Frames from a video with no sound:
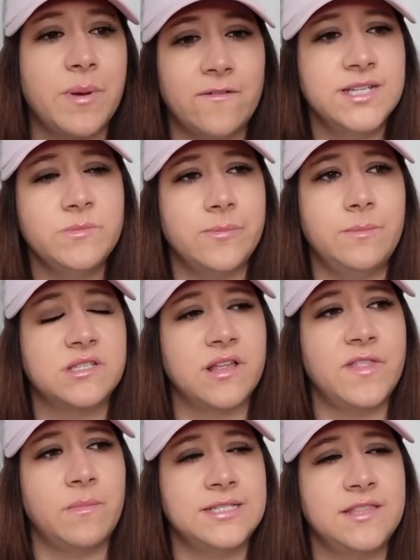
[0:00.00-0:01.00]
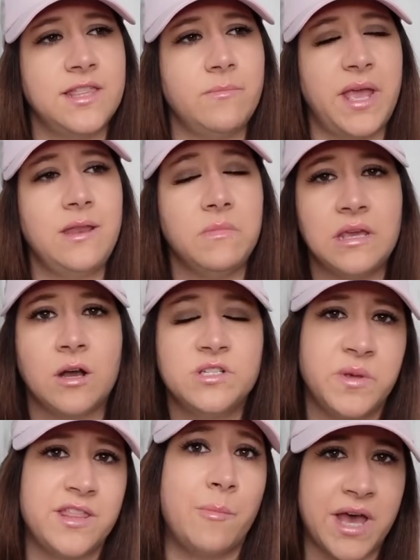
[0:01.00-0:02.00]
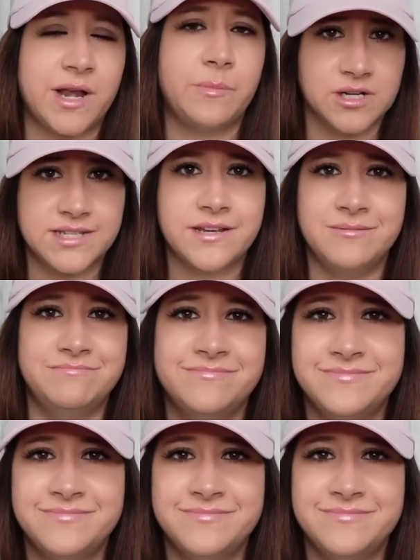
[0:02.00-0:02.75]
baffling to me that people still have that mindset that they paint me out to be the bad person.